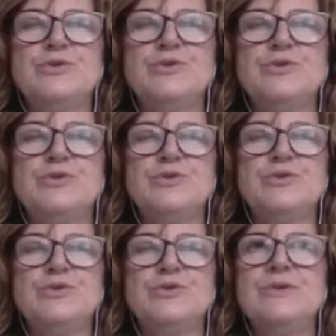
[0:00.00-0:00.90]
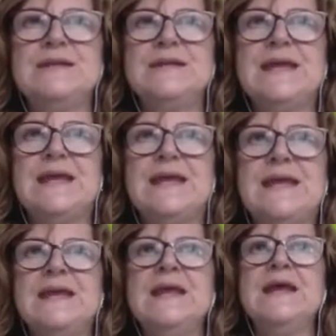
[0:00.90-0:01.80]
rigid than
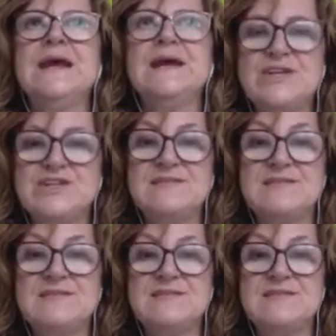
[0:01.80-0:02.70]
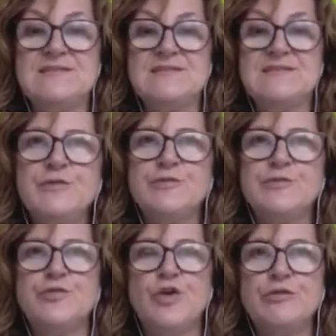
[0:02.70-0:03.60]
in film. However,
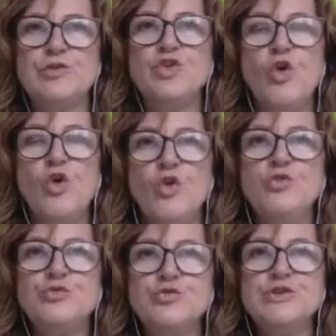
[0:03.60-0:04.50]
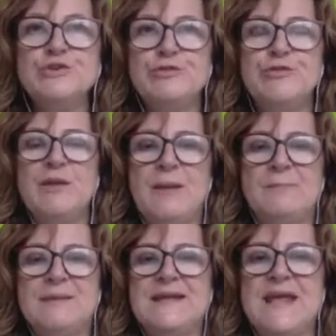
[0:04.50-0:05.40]
for non-food film applications,
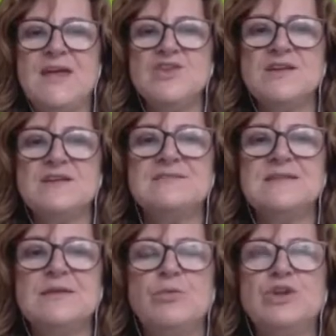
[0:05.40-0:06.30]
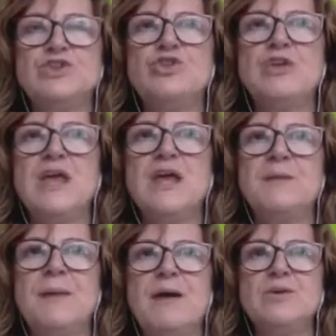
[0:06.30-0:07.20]
we're talking about
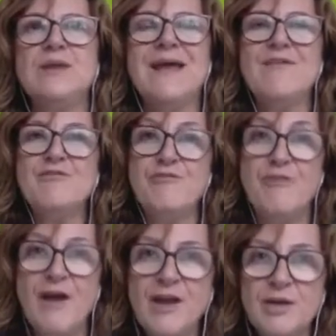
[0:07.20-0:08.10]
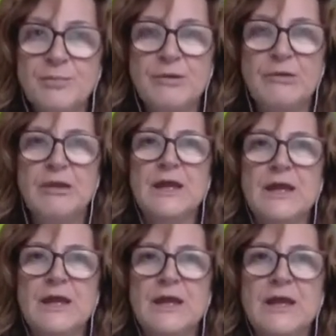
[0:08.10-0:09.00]
valuable,
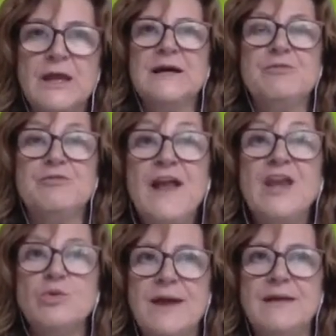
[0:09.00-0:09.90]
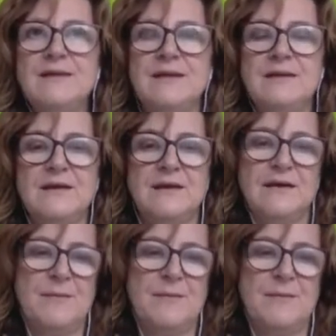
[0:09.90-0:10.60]
value-added applications.